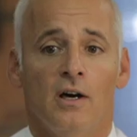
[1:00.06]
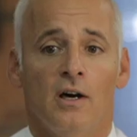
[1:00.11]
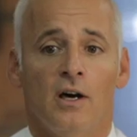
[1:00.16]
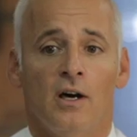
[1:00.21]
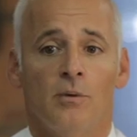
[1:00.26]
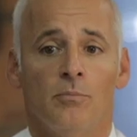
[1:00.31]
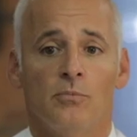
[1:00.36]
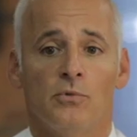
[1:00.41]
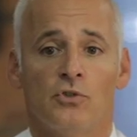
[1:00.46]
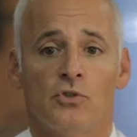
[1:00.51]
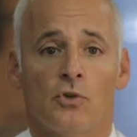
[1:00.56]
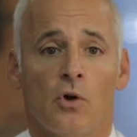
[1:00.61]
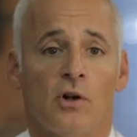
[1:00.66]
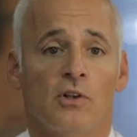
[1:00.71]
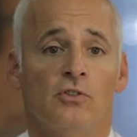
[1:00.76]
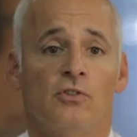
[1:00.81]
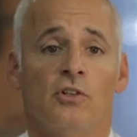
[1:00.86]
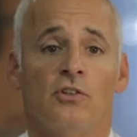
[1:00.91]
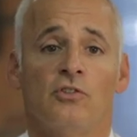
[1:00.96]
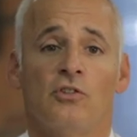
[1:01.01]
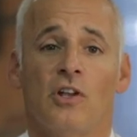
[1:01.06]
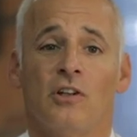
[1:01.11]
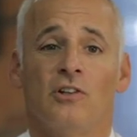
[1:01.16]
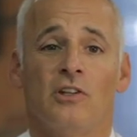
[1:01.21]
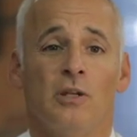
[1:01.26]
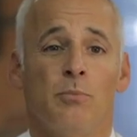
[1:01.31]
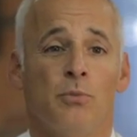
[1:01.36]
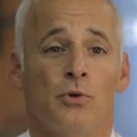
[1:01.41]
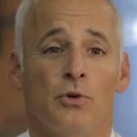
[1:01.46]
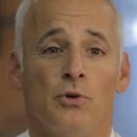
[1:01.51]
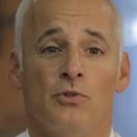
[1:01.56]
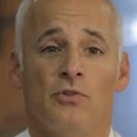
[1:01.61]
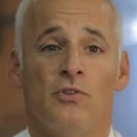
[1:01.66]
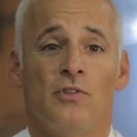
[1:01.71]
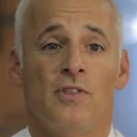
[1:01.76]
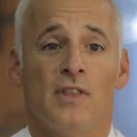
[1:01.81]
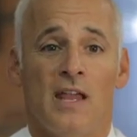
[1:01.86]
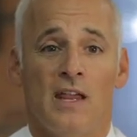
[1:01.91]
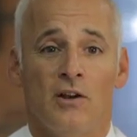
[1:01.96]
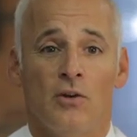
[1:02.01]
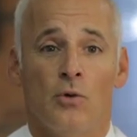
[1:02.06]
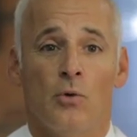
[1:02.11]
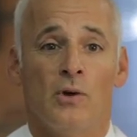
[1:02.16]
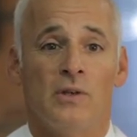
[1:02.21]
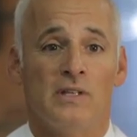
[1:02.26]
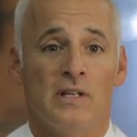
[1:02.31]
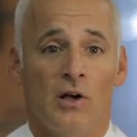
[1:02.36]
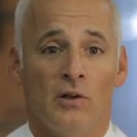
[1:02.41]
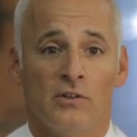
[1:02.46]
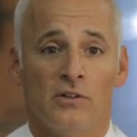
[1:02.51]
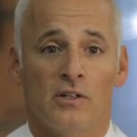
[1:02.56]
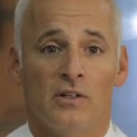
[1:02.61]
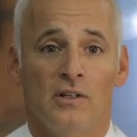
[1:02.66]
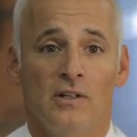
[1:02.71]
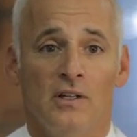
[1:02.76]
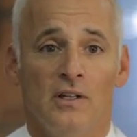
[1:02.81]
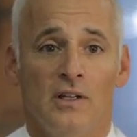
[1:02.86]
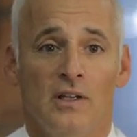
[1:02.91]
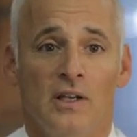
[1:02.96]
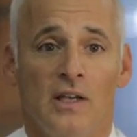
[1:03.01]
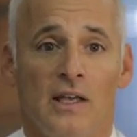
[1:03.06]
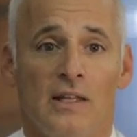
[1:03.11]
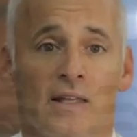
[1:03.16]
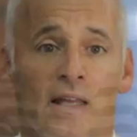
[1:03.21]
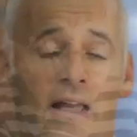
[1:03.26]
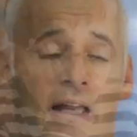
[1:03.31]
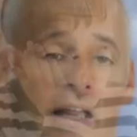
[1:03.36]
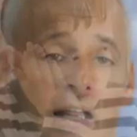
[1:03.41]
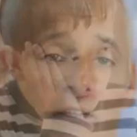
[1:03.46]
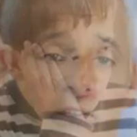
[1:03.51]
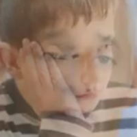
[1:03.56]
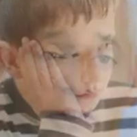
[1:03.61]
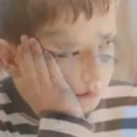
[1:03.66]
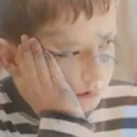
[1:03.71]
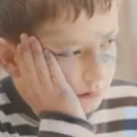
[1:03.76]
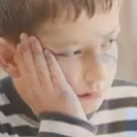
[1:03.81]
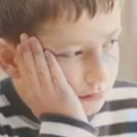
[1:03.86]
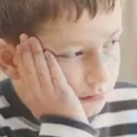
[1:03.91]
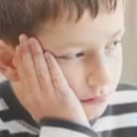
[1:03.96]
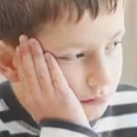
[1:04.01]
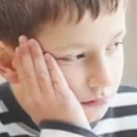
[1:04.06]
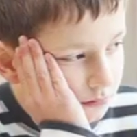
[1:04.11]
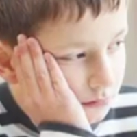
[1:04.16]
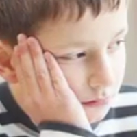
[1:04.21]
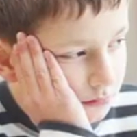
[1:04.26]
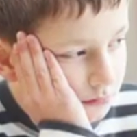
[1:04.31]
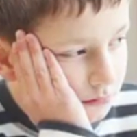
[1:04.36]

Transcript: um, starts to suddenly produce theta or delta, and they can't stay awake.